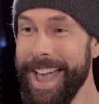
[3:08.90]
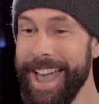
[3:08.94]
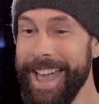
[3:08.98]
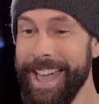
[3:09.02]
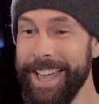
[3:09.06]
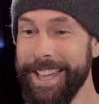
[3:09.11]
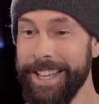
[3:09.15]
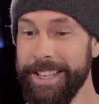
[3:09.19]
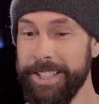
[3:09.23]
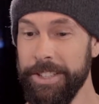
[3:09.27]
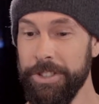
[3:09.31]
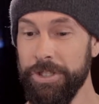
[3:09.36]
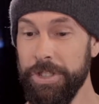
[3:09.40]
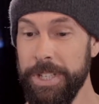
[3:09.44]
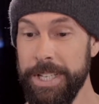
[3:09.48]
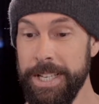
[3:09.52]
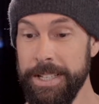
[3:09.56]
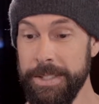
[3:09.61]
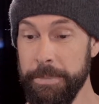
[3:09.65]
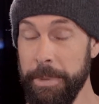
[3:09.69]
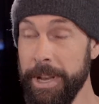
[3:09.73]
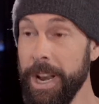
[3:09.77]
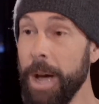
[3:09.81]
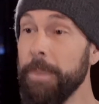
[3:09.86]
and she
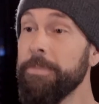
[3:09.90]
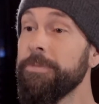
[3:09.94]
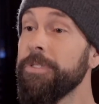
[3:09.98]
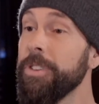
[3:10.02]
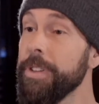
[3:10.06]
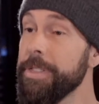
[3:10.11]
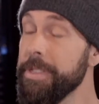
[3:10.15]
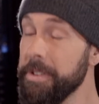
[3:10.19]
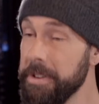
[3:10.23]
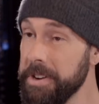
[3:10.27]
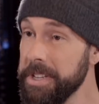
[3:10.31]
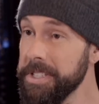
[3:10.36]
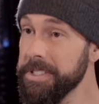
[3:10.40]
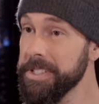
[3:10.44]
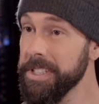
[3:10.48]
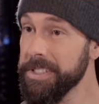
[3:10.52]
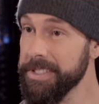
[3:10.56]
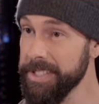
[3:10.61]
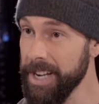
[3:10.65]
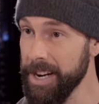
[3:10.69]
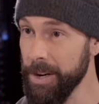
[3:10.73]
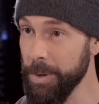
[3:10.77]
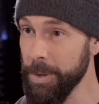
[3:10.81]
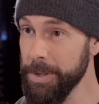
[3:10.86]
has been up for
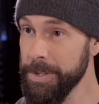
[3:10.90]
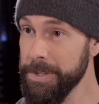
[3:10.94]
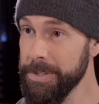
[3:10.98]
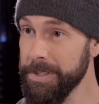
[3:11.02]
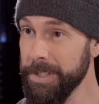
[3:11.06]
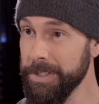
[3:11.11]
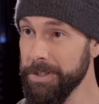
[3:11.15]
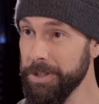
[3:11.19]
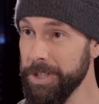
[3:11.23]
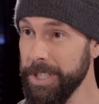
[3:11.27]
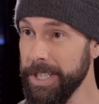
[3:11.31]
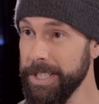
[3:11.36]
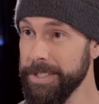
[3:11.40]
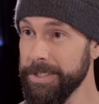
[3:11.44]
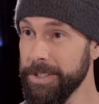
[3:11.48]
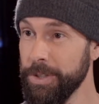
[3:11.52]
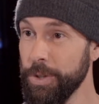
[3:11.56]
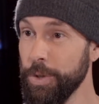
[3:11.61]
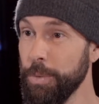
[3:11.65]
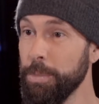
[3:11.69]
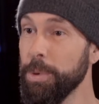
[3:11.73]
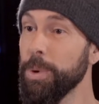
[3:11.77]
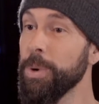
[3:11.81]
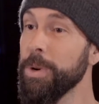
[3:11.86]
36 hours because she has a
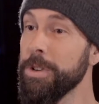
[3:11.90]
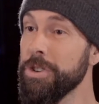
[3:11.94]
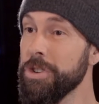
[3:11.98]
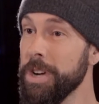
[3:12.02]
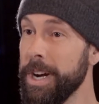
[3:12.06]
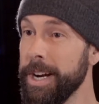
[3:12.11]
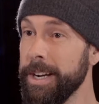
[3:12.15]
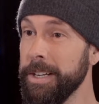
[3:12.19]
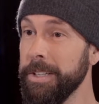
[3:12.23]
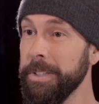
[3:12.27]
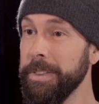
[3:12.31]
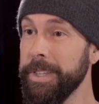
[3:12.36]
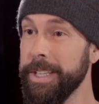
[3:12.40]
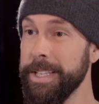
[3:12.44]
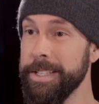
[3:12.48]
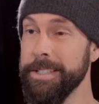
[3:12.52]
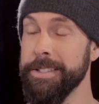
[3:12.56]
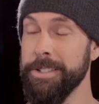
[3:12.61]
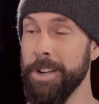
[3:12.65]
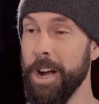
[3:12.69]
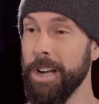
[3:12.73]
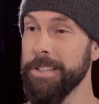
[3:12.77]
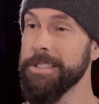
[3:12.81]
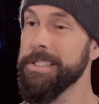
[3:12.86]
newborn child that
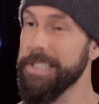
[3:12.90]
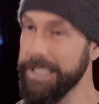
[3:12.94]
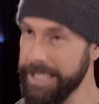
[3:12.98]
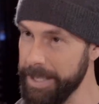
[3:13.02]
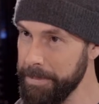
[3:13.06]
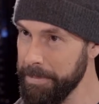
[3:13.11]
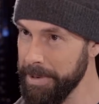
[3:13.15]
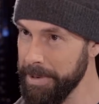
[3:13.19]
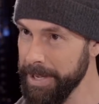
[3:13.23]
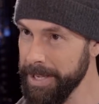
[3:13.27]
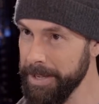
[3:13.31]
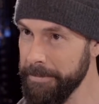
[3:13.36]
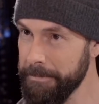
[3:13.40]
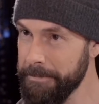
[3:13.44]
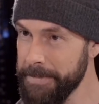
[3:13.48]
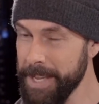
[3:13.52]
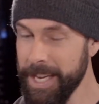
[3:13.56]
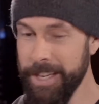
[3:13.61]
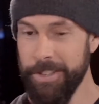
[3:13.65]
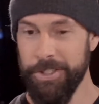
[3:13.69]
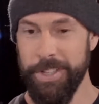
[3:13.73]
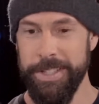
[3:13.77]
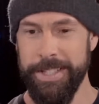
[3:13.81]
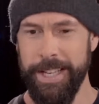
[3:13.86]
is not sleeping.
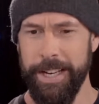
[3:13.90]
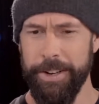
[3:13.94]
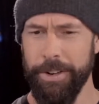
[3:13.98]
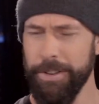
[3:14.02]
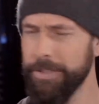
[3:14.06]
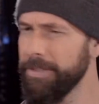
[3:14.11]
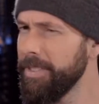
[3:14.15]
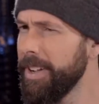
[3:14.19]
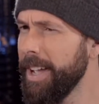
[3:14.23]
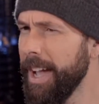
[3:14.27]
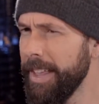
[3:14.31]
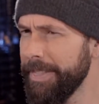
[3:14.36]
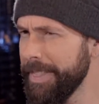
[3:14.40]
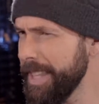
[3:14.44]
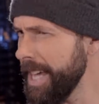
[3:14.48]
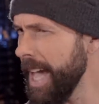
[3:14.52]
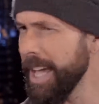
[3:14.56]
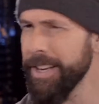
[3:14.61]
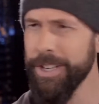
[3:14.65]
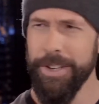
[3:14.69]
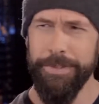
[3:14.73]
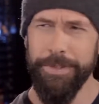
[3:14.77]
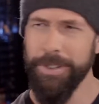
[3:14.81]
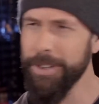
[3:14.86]
Okay. She's at her at the
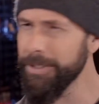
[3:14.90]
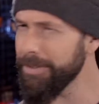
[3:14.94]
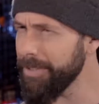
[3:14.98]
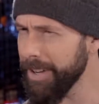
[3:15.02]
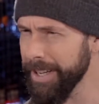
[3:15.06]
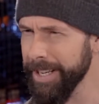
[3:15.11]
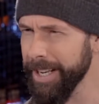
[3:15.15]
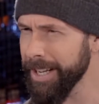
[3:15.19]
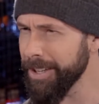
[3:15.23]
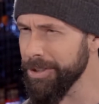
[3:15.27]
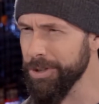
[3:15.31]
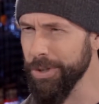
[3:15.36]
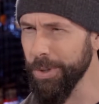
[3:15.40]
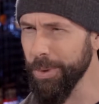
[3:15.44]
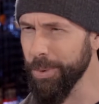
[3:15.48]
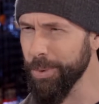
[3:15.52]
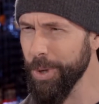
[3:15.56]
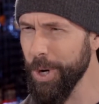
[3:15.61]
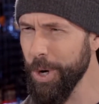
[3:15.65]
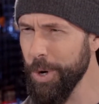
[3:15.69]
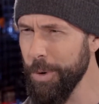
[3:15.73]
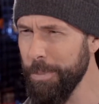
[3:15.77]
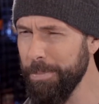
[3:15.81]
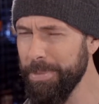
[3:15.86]
end of her financial
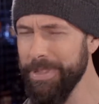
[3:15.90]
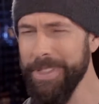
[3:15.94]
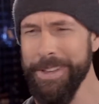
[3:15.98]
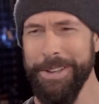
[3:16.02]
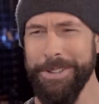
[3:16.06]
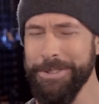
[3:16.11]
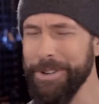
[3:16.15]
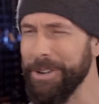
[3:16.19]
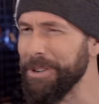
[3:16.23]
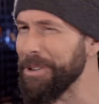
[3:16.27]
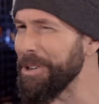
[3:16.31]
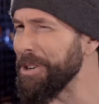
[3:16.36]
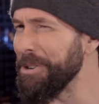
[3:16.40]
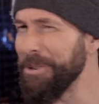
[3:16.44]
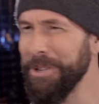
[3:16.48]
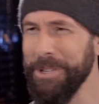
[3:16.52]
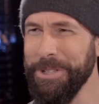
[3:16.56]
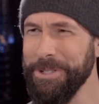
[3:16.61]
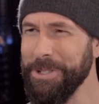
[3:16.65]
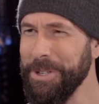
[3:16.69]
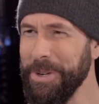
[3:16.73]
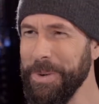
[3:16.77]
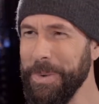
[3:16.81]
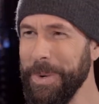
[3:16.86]
rope. Things aren't
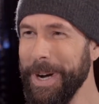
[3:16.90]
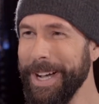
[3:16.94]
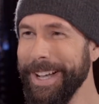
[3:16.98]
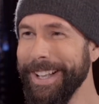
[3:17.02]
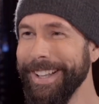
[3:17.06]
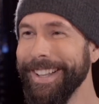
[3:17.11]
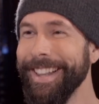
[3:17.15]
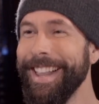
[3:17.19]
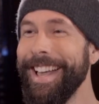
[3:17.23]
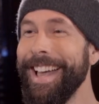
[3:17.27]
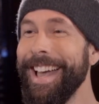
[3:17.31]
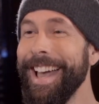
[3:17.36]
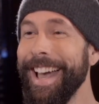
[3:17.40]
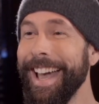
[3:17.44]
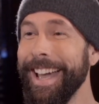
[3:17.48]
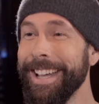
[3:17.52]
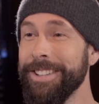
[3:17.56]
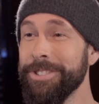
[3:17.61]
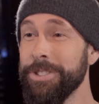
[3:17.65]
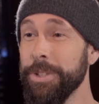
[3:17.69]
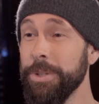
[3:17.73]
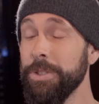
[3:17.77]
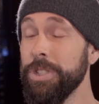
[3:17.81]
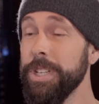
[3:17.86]
going so well,
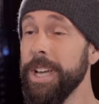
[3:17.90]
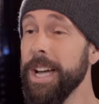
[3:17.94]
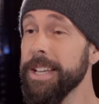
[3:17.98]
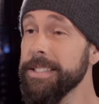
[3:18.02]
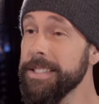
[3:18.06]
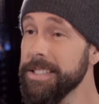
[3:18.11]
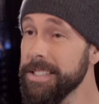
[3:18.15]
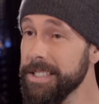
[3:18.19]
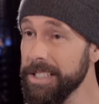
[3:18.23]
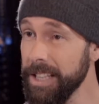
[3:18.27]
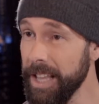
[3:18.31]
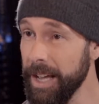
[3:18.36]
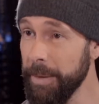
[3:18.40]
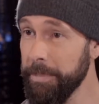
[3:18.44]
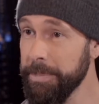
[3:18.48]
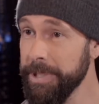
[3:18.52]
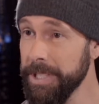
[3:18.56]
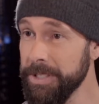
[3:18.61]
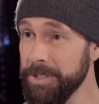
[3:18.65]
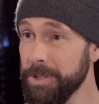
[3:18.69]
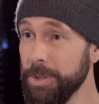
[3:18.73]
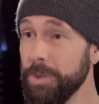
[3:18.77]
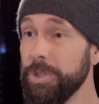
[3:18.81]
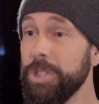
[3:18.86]
and so she hasn't slept.
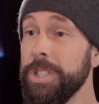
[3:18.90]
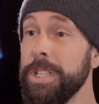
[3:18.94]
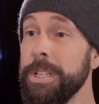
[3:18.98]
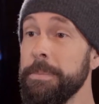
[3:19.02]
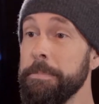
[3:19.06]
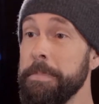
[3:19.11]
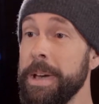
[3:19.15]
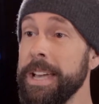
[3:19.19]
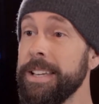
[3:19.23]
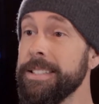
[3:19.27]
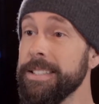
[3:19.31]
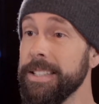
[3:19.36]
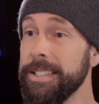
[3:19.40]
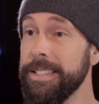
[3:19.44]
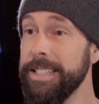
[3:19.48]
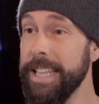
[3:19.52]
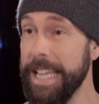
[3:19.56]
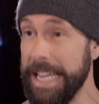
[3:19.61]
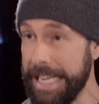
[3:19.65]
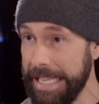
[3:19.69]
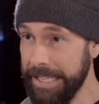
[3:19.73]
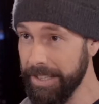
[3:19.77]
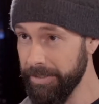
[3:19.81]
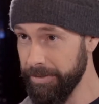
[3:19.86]
And so she makes a
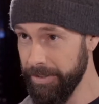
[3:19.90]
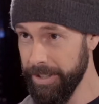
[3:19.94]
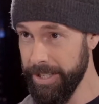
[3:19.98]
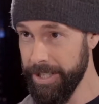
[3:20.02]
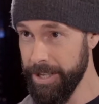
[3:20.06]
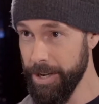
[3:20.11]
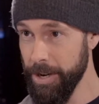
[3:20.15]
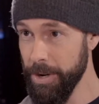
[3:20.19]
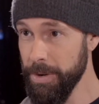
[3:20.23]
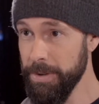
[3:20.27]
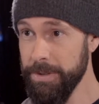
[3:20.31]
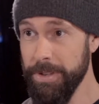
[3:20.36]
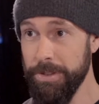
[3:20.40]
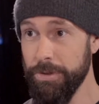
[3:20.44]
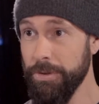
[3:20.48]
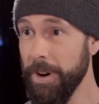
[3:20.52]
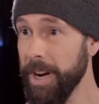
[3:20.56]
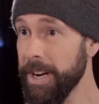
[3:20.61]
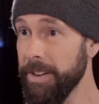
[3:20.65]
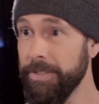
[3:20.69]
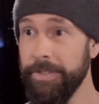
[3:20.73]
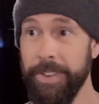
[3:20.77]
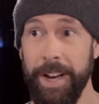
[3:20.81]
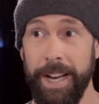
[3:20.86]
dating video to
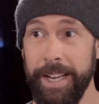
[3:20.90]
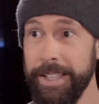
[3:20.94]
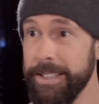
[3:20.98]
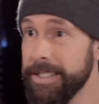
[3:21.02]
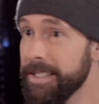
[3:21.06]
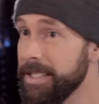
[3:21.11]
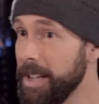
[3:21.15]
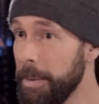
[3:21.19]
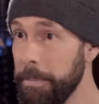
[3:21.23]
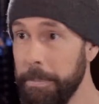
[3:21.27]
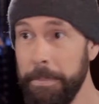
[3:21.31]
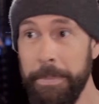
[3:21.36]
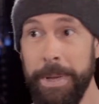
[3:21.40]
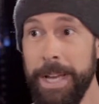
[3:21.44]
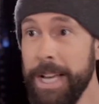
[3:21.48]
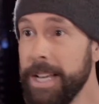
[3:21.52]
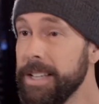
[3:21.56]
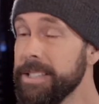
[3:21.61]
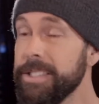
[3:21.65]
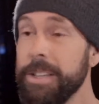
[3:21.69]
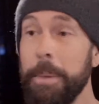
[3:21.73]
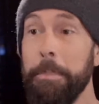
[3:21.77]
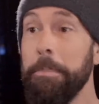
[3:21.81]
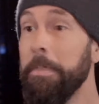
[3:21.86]
try to find some
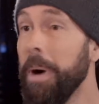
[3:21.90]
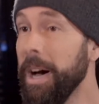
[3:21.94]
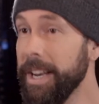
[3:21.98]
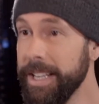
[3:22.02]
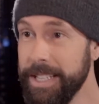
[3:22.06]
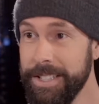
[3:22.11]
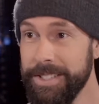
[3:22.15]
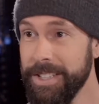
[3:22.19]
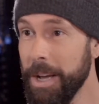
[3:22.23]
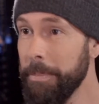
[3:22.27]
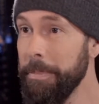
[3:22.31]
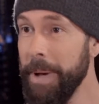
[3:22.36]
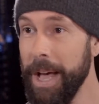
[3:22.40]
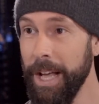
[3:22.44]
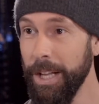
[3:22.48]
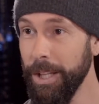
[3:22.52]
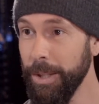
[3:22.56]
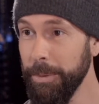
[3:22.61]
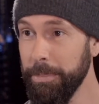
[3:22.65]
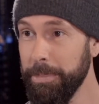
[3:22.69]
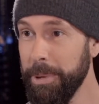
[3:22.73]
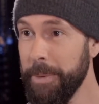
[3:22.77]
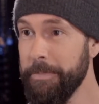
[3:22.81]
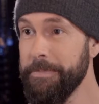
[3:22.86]
somebody, some
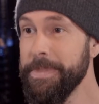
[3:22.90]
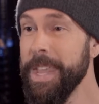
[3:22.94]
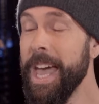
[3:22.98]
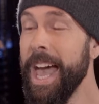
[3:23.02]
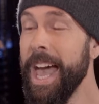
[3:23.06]
help.